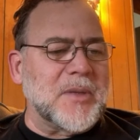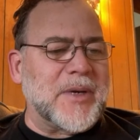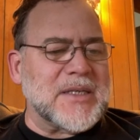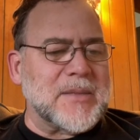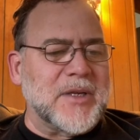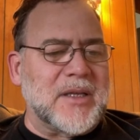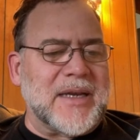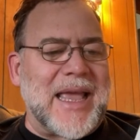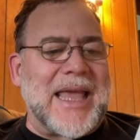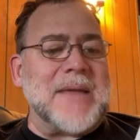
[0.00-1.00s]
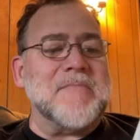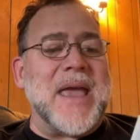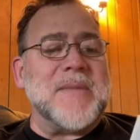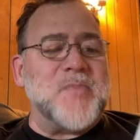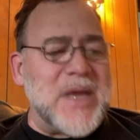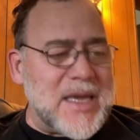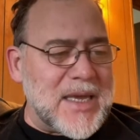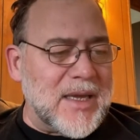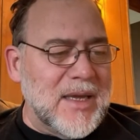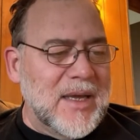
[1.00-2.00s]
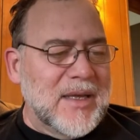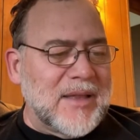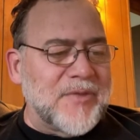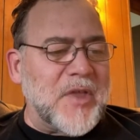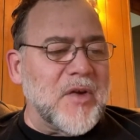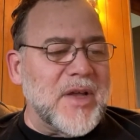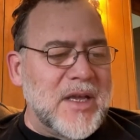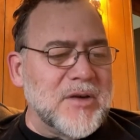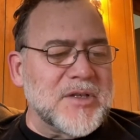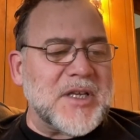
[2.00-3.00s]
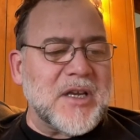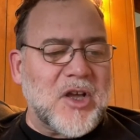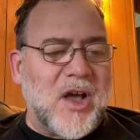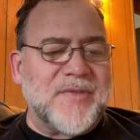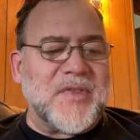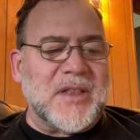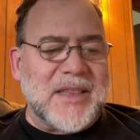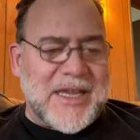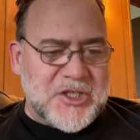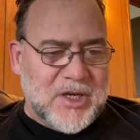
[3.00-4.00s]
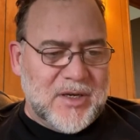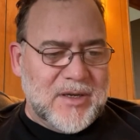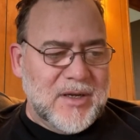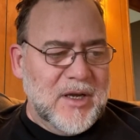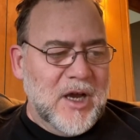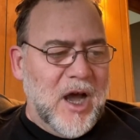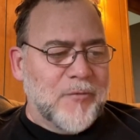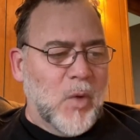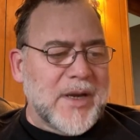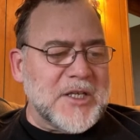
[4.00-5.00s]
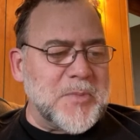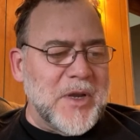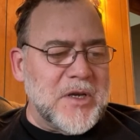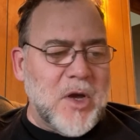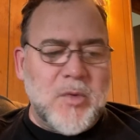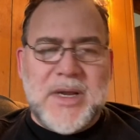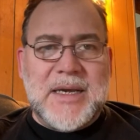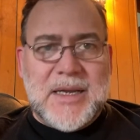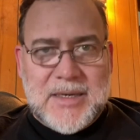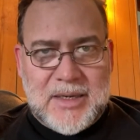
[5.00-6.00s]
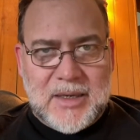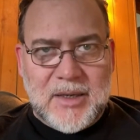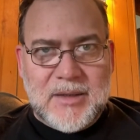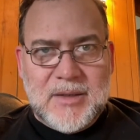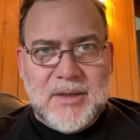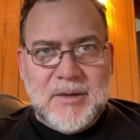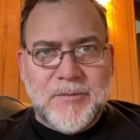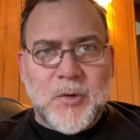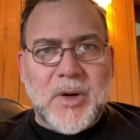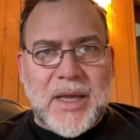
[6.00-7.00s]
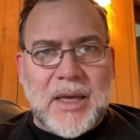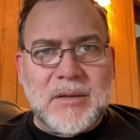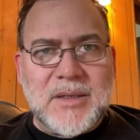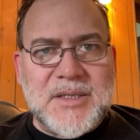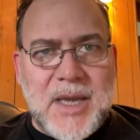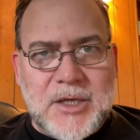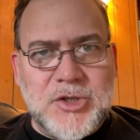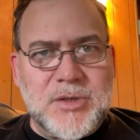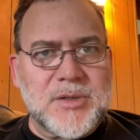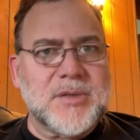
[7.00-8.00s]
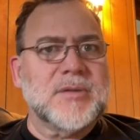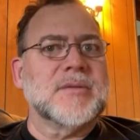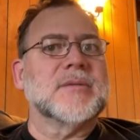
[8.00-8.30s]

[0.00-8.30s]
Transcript: the possibility, and it may be that their ears had caught the legend of what has been known in India for countless ages.